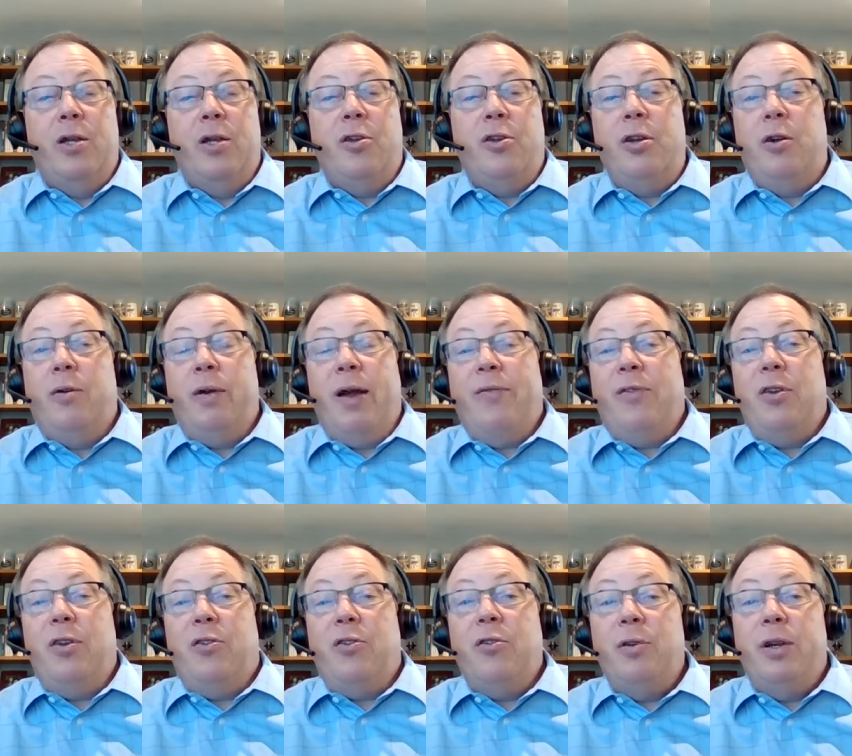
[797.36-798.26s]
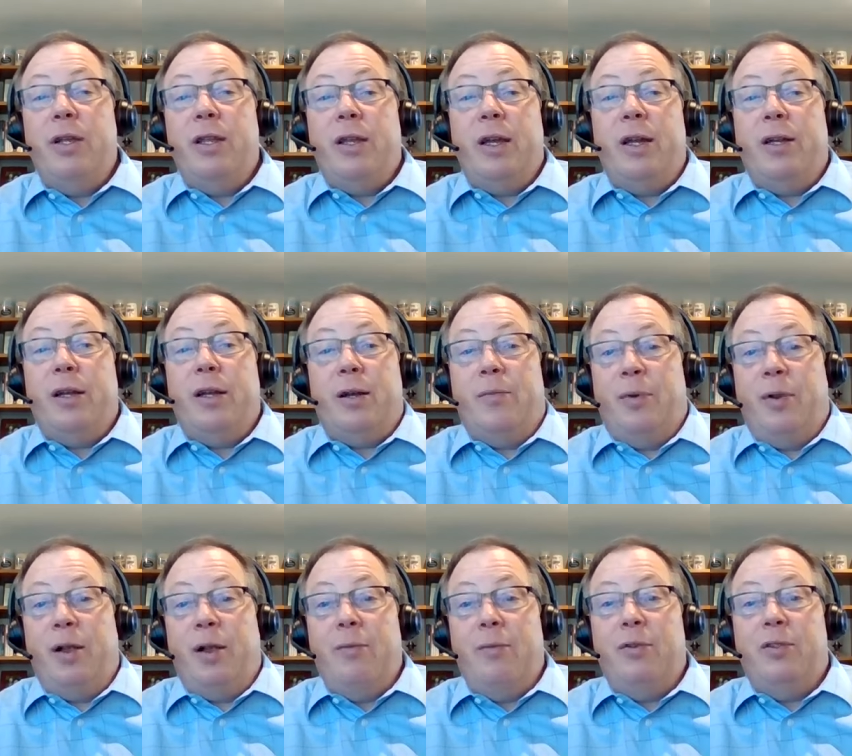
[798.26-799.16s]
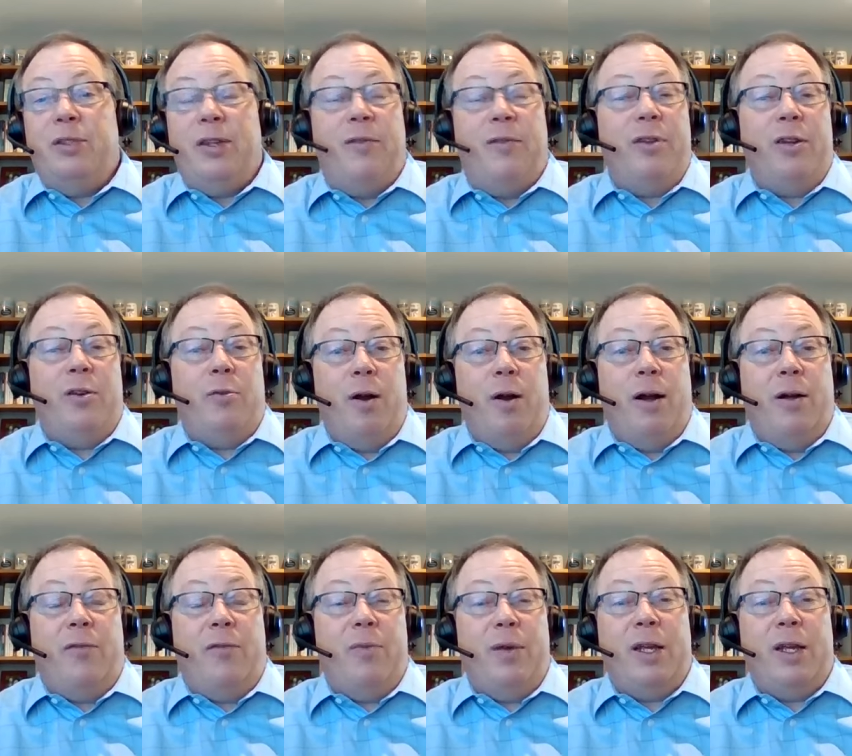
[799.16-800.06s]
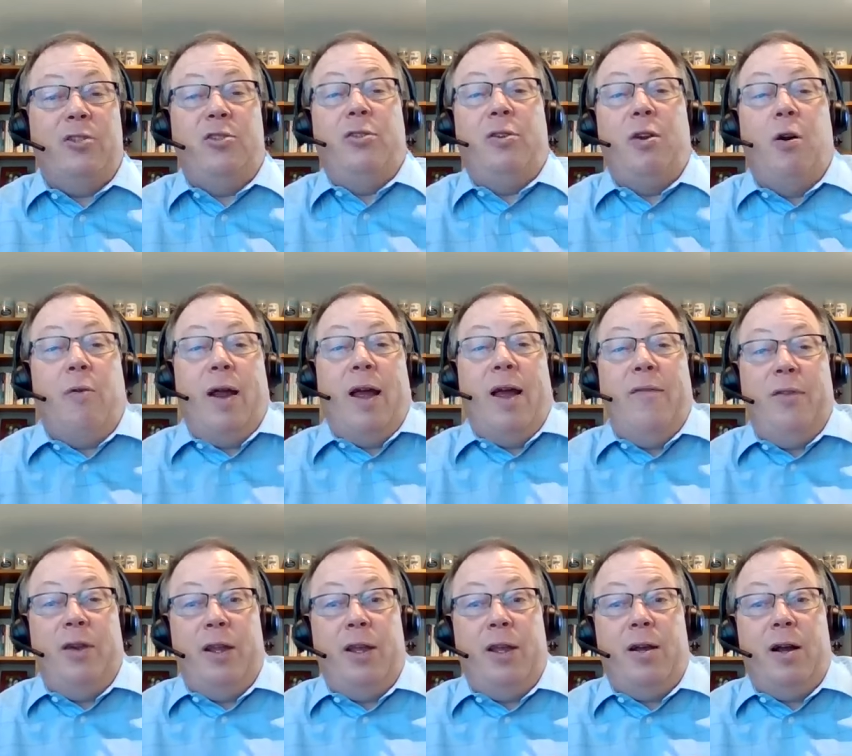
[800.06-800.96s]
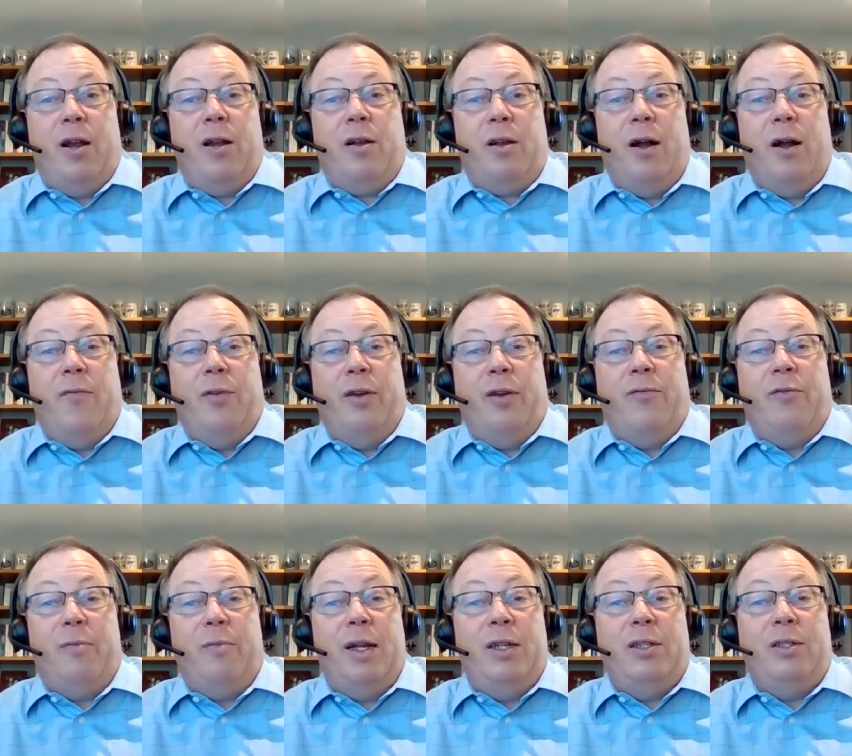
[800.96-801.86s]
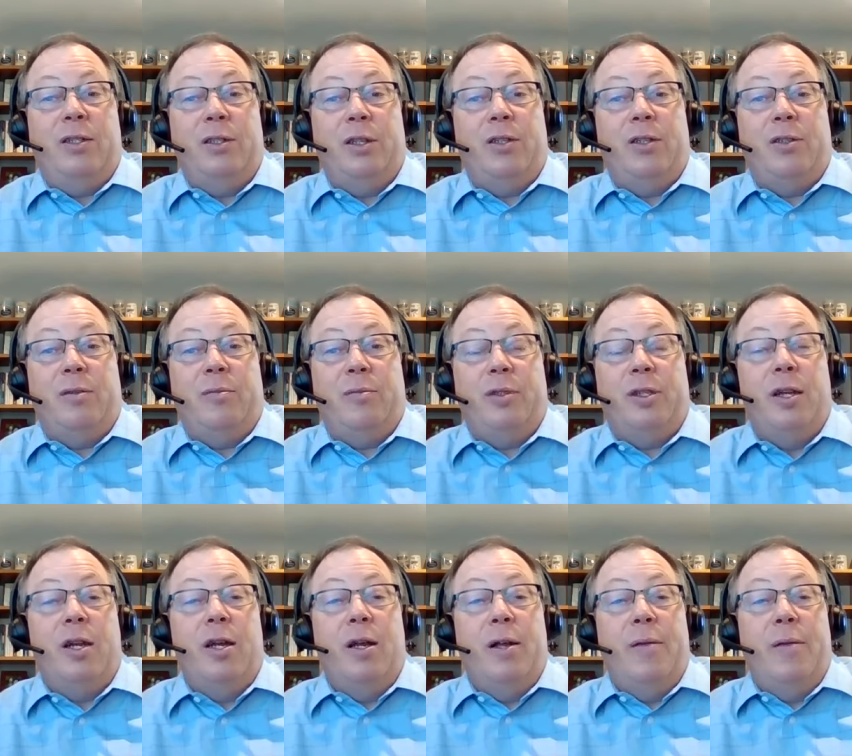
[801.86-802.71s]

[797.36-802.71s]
you don't have to do anything to comply with 7012 because you don't have any co- covered information systems.